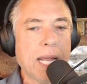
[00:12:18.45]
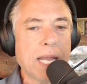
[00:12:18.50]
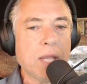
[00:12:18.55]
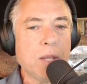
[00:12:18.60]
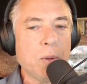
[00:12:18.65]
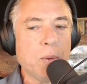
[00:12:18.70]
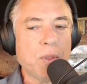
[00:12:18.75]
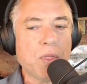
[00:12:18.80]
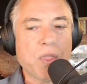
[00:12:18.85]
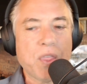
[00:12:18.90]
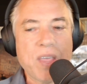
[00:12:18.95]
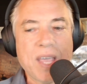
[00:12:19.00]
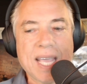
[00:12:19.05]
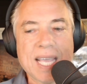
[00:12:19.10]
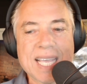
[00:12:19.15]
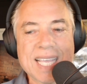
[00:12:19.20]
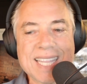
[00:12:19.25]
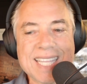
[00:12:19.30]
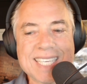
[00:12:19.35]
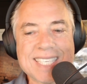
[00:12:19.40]
You would
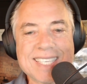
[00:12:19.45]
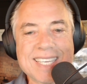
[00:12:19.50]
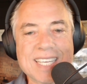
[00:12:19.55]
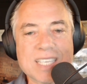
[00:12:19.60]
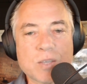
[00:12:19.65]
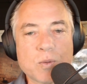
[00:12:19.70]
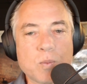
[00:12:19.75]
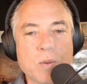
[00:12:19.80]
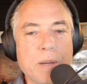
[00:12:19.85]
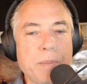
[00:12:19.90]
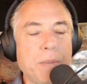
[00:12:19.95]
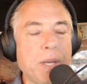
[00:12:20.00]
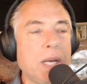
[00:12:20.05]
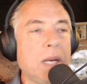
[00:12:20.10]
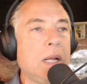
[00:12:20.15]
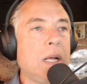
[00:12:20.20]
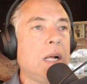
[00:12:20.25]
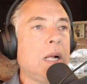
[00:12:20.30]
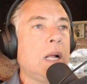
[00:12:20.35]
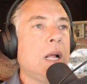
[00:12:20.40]
think that such
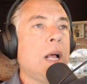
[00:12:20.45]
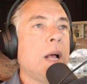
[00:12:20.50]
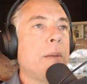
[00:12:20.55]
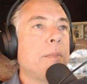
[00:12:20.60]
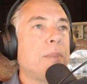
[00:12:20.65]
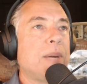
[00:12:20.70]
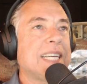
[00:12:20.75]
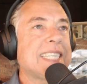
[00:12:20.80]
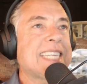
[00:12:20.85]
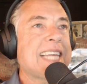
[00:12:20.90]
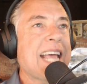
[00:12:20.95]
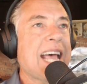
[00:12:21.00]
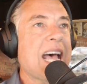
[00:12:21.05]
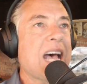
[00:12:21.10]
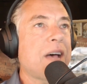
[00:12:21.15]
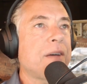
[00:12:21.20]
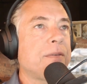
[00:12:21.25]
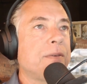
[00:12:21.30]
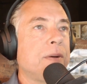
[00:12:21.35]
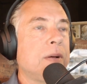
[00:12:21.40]
women must
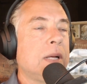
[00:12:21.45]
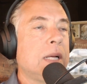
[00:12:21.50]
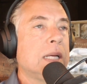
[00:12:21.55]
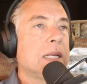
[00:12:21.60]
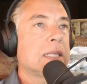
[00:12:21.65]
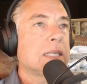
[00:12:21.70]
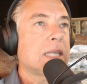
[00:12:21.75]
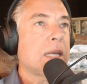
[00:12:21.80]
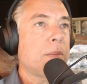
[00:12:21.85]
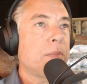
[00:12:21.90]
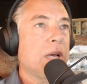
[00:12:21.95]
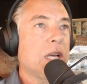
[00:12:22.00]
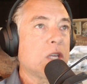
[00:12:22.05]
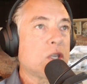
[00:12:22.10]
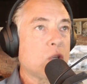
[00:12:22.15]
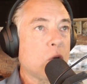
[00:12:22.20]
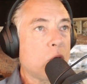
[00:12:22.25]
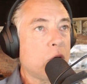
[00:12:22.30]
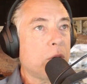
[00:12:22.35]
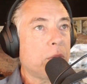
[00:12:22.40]
have some
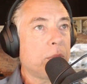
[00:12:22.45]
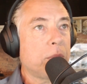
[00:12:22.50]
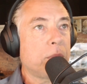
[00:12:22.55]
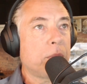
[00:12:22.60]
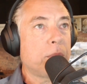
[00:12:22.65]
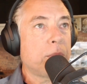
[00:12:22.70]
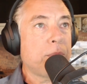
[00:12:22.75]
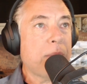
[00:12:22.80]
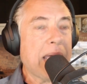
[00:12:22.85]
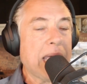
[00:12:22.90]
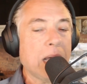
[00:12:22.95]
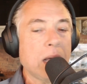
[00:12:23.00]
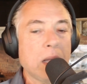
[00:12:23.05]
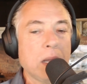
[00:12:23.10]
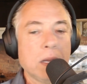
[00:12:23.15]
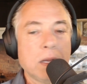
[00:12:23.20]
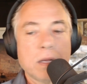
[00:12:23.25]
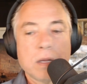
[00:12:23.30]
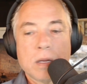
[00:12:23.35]
adult male,